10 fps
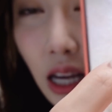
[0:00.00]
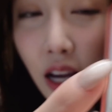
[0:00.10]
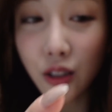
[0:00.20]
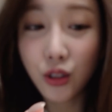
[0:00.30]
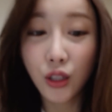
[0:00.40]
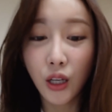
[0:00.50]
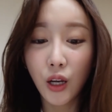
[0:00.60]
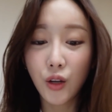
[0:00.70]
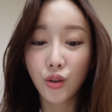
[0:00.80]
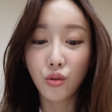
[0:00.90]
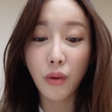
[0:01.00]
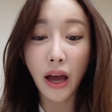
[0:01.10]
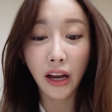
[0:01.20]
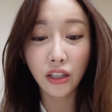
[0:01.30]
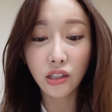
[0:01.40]
actually grew
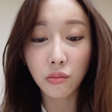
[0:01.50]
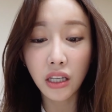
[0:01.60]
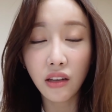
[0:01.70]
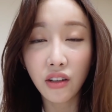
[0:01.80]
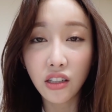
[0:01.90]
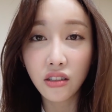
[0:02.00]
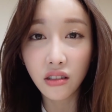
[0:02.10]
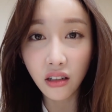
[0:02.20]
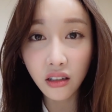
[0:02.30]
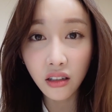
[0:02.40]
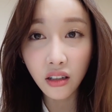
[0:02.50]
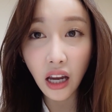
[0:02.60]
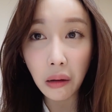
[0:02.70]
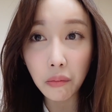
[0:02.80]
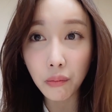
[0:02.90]
back to be even darker
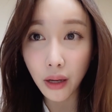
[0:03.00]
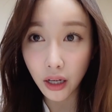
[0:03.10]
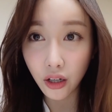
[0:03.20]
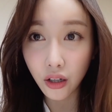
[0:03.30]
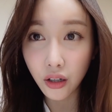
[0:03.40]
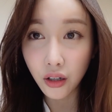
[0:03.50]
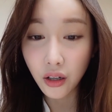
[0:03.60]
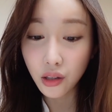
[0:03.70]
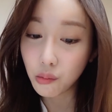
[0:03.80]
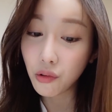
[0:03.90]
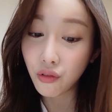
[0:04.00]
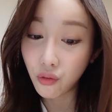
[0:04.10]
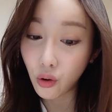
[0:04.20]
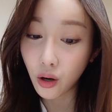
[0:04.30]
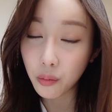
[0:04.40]
and bigger than
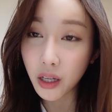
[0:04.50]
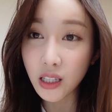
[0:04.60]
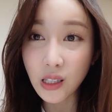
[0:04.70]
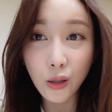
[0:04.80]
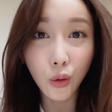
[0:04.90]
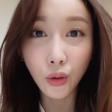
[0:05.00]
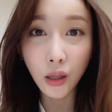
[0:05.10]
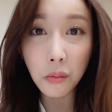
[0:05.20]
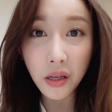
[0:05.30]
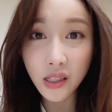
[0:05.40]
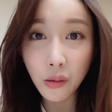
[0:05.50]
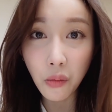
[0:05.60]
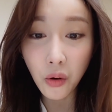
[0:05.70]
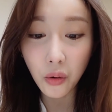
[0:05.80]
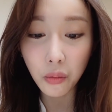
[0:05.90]
before because he totally missed the
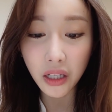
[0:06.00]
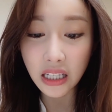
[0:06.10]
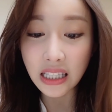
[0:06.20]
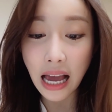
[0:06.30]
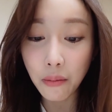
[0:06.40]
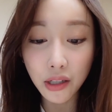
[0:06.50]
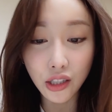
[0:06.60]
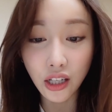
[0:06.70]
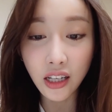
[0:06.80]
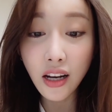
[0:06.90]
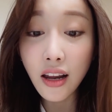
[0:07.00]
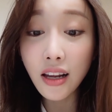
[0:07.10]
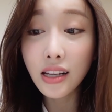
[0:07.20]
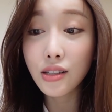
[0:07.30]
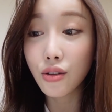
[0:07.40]
mole, but he damaged it
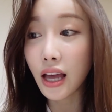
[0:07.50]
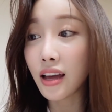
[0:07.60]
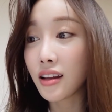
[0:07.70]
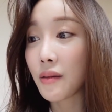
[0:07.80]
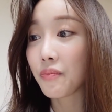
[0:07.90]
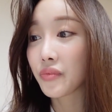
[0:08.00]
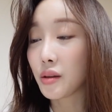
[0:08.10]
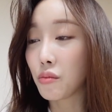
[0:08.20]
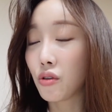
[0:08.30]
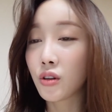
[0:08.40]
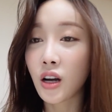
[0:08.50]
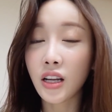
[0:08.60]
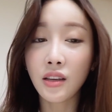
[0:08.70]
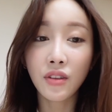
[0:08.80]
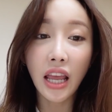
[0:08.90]
so that the mole got
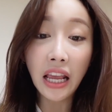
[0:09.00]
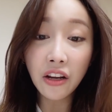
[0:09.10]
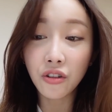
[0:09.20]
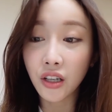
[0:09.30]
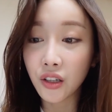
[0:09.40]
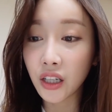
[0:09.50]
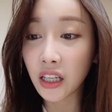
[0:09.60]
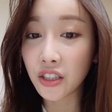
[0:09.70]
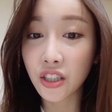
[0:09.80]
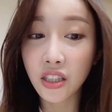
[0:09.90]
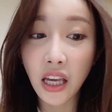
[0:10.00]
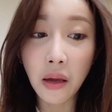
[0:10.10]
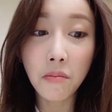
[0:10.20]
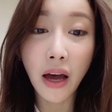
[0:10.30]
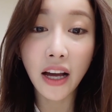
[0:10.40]
even angrier and it just
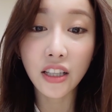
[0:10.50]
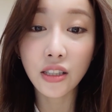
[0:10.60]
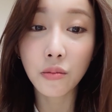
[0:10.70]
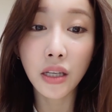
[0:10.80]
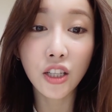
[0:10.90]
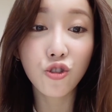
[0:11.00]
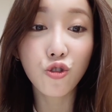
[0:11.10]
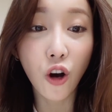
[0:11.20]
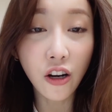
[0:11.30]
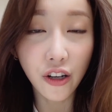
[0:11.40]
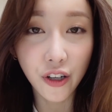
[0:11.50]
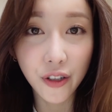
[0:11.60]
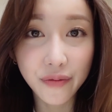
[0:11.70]
came back to be stronger.